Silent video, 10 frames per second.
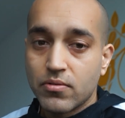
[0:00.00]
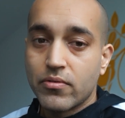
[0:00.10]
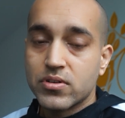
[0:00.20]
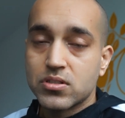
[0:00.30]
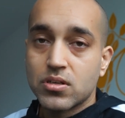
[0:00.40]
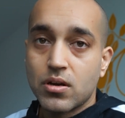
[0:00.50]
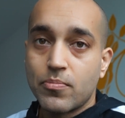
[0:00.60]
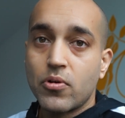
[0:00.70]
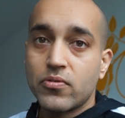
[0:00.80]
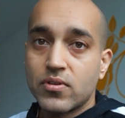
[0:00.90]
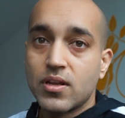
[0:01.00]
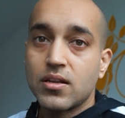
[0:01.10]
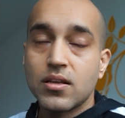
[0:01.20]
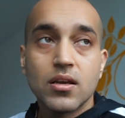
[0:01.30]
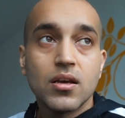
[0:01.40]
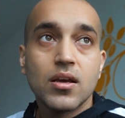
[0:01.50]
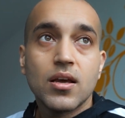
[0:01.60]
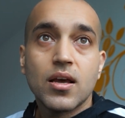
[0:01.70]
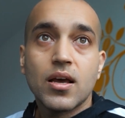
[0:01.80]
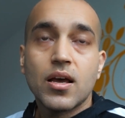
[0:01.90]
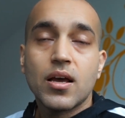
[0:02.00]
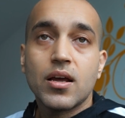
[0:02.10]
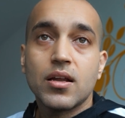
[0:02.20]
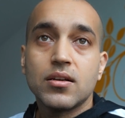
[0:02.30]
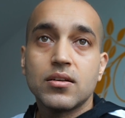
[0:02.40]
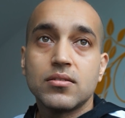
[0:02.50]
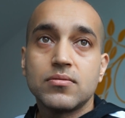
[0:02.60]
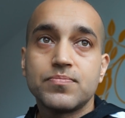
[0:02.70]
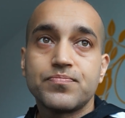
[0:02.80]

was approved to that, and